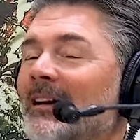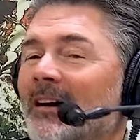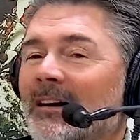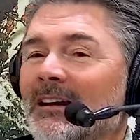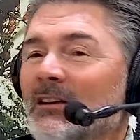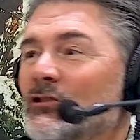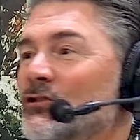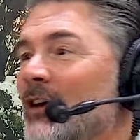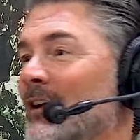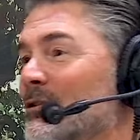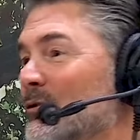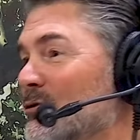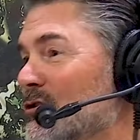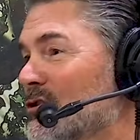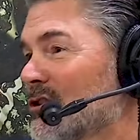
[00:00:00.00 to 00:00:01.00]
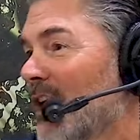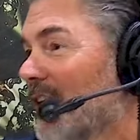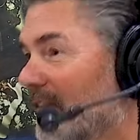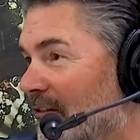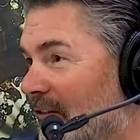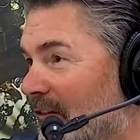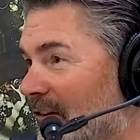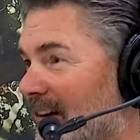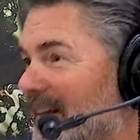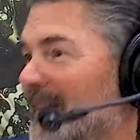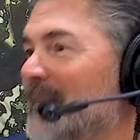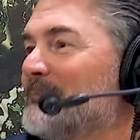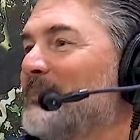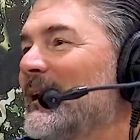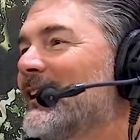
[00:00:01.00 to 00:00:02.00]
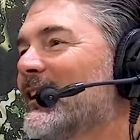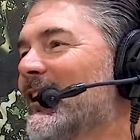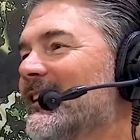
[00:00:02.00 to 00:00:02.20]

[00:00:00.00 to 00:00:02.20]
gun a gentle shove. Because,